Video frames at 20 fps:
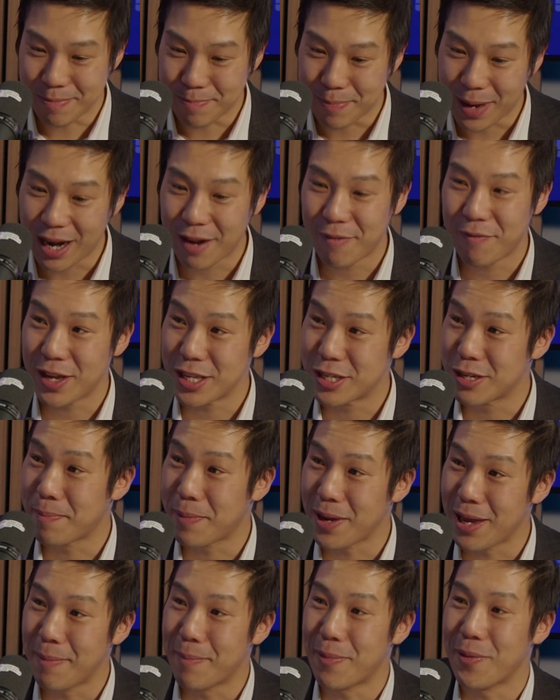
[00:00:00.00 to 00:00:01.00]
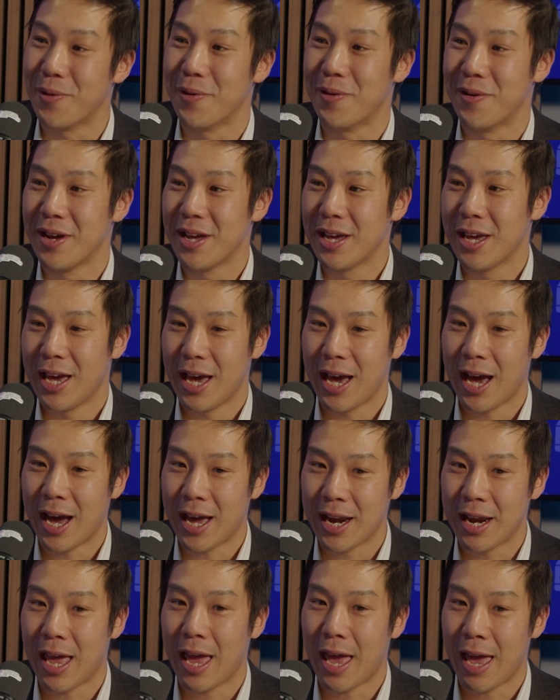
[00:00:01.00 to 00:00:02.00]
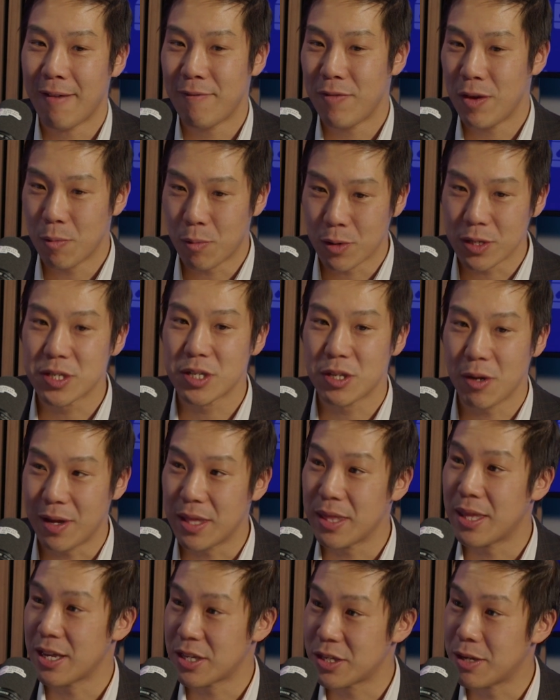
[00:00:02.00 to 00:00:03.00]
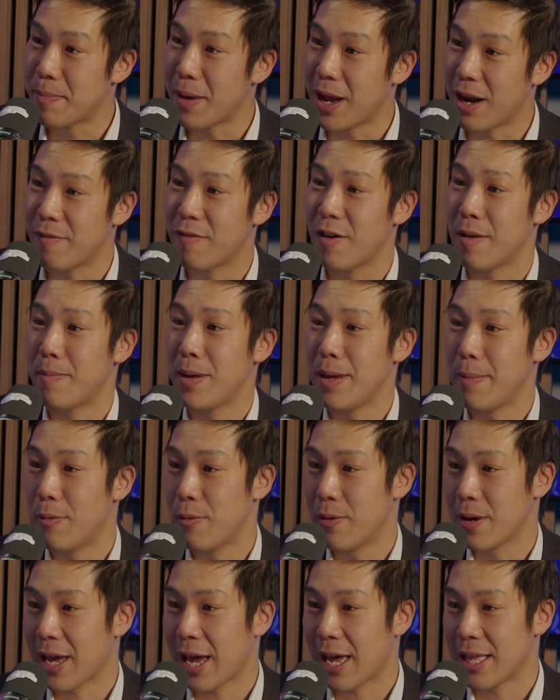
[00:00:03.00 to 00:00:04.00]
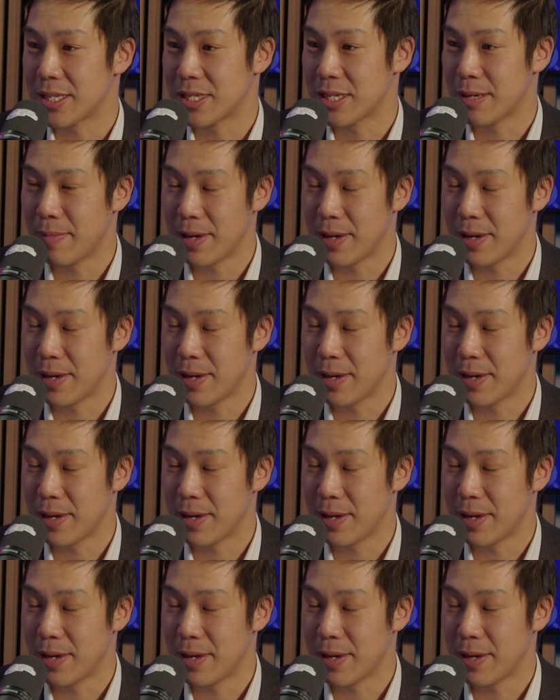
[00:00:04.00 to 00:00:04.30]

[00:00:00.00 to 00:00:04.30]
benefit to people, and everyone's doing this to benefit people with cancer,